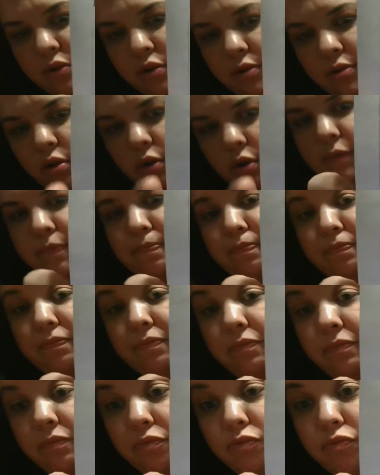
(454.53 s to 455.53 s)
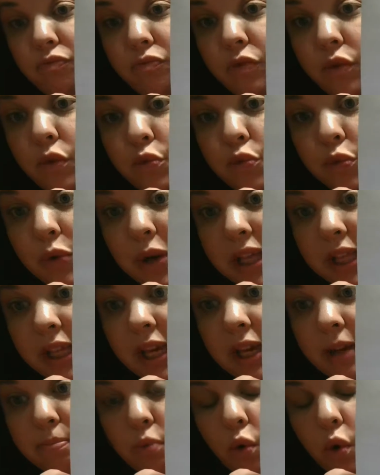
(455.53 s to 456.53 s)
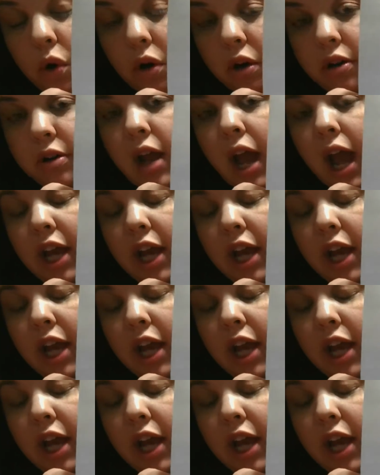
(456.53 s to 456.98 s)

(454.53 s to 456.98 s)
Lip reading: those are really important.